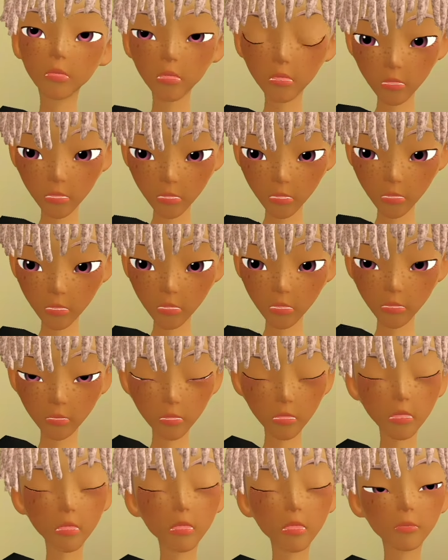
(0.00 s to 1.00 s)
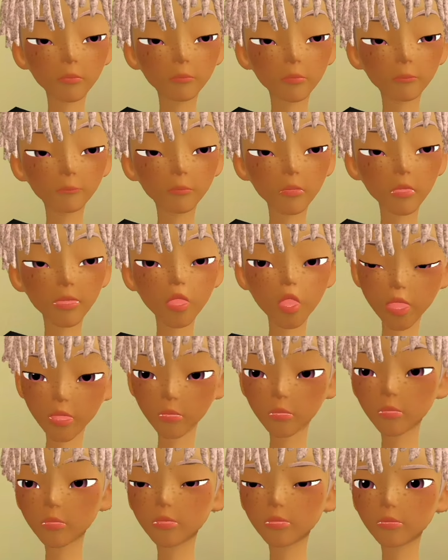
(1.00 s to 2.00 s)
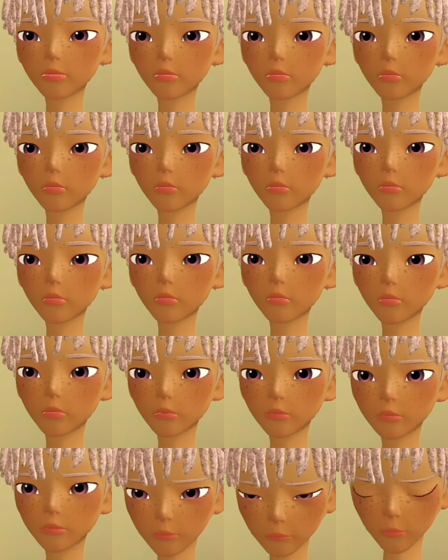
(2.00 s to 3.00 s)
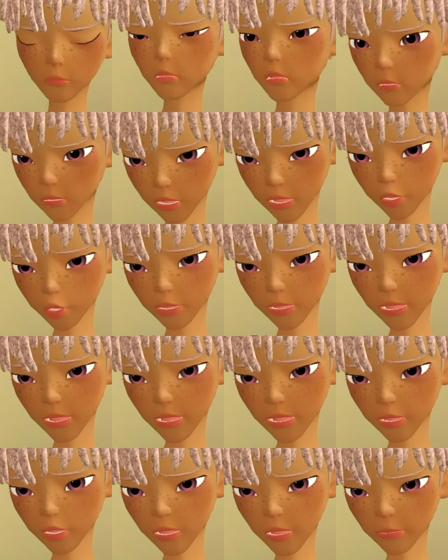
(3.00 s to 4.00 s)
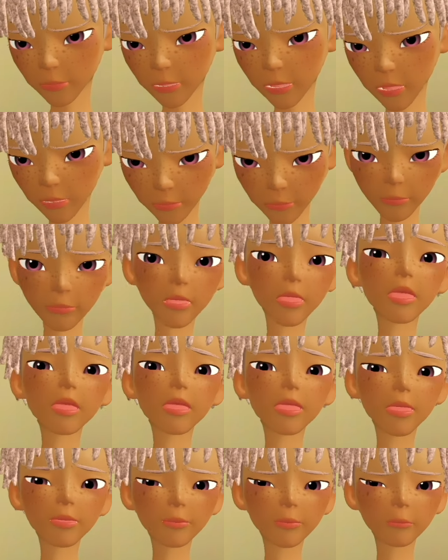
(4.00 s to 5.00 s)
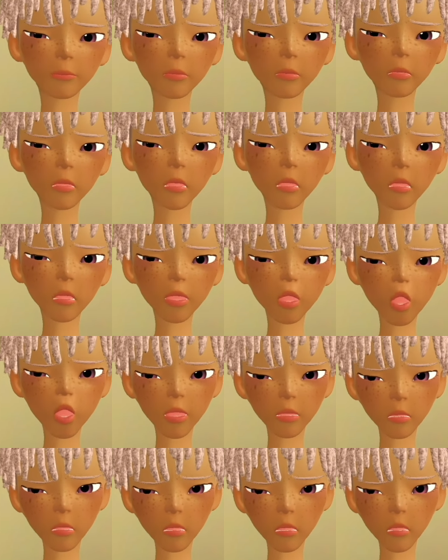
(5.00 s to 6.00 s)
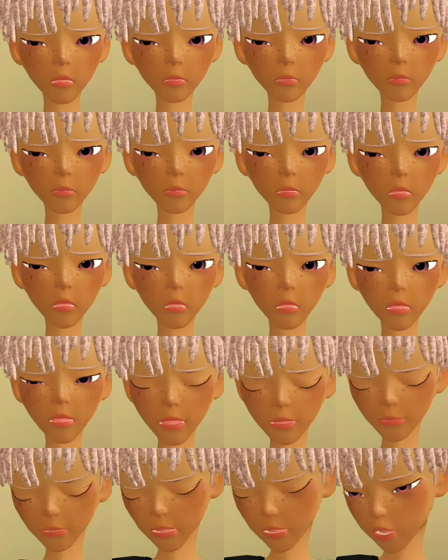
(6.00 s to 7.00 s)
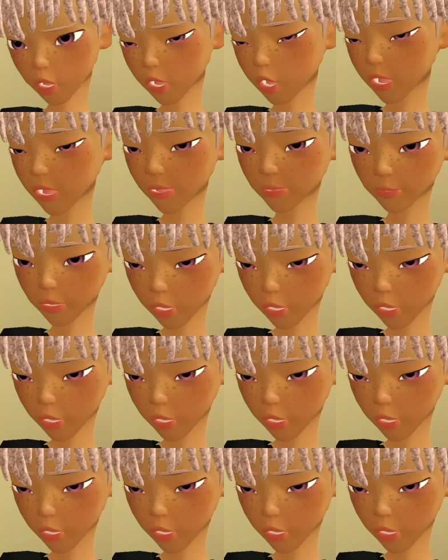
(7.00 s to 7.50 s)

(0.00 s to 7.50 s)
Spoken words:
from your past generations was left for you. It's your time to carry your family's legacy. Now ask yourself, how do you want your family to